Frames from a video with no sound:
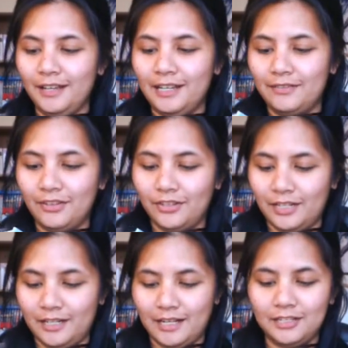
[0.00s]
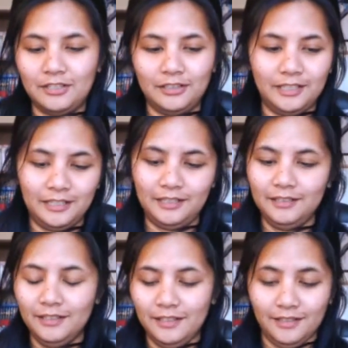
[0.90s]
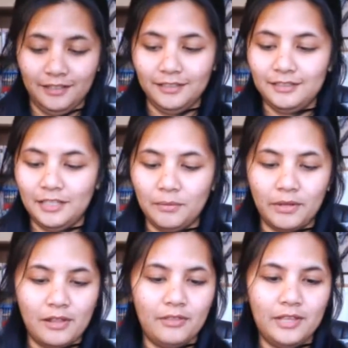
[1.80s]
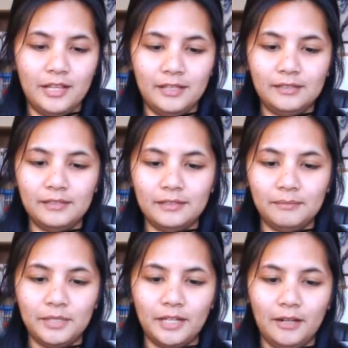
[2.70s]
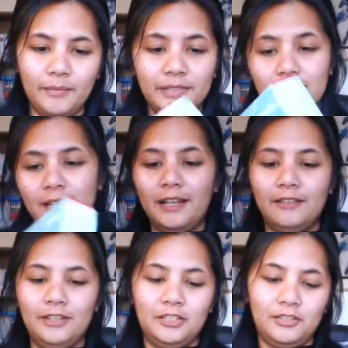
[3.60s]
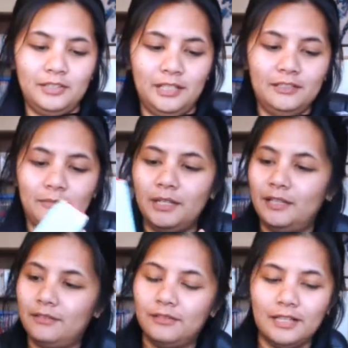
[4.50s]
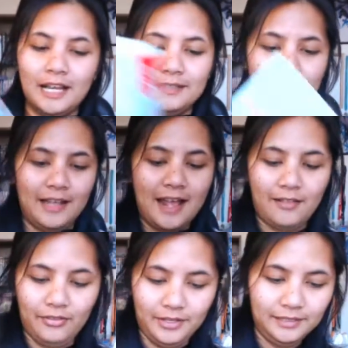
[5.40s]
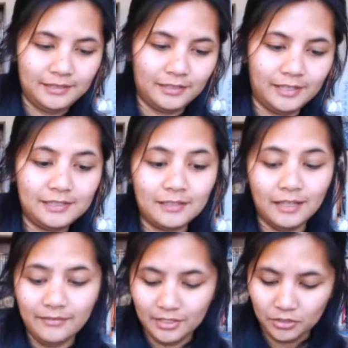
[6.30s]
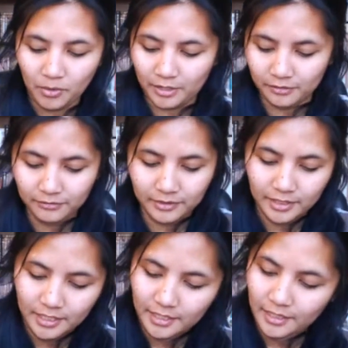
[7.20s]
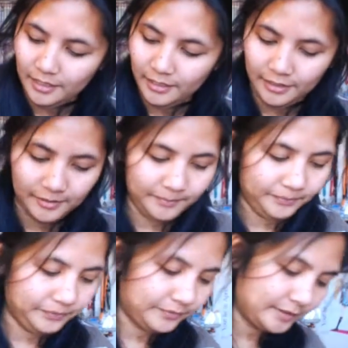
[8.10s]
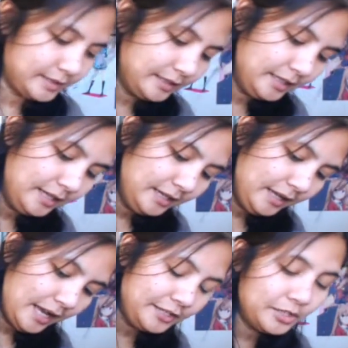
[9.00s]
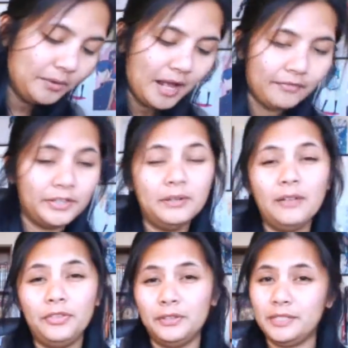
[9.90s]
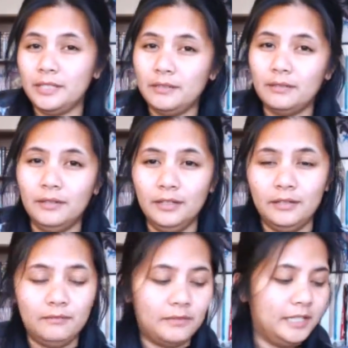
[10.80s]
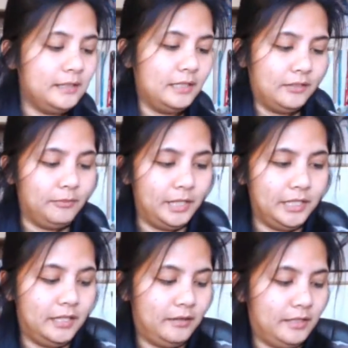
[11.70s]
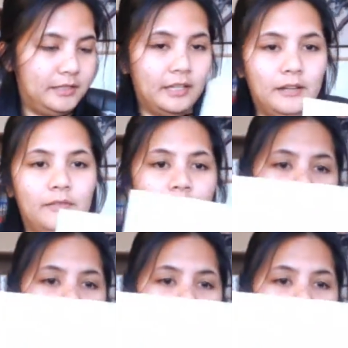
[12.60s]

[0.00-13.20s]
I never thought I'd actually uh, see one of these, but um, this is kind of interesting, so I'm kind of glad to have this. So that's 11 and 12. Um, I don't have, they don't have 13 on Right Stuf, but here is uh,